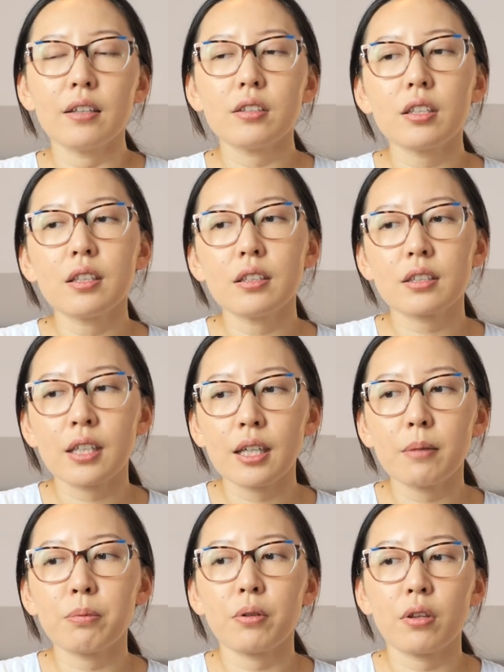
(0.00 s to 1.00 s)
didn't
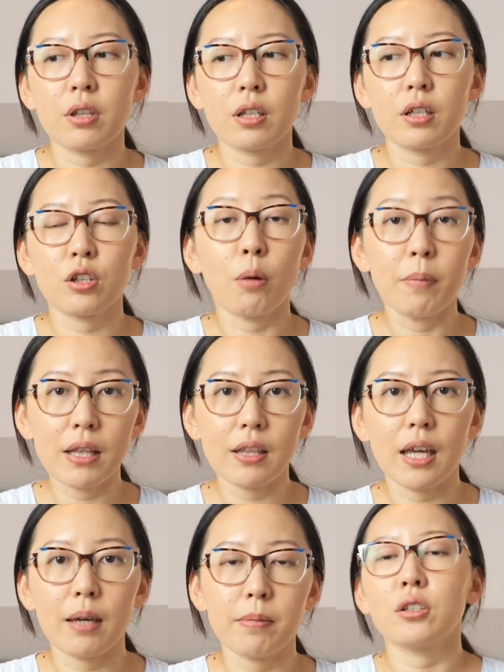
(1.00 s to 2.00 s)
keep the domain name.